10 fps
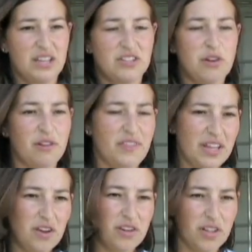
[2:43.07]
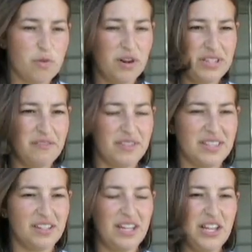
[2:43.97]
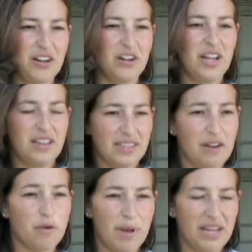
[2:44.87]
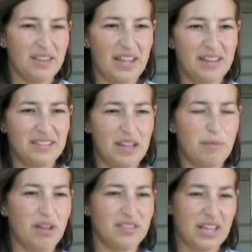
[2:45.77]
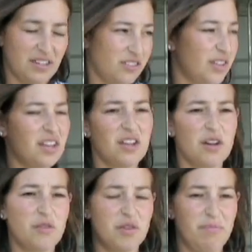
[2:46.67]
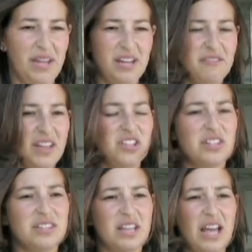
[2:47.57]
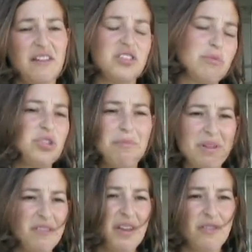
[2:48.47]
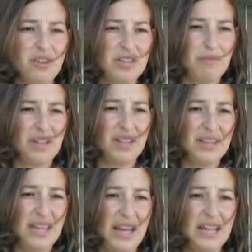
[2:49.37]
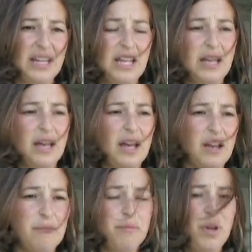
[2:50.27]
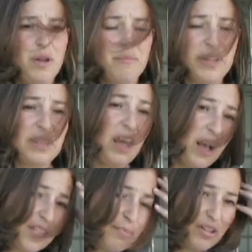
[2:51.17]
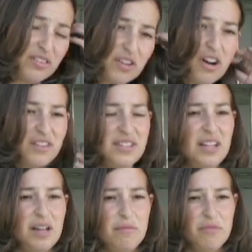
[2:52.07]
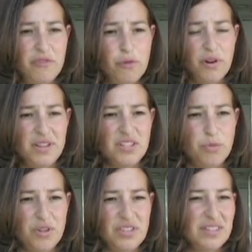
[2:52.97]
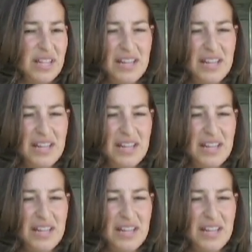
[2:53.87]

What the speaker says: So if they go to the quarantine facility here, they remain in that same health status. So they can go compete if they just have some shipping fever or something like that. But the hospitals are set up for these horses.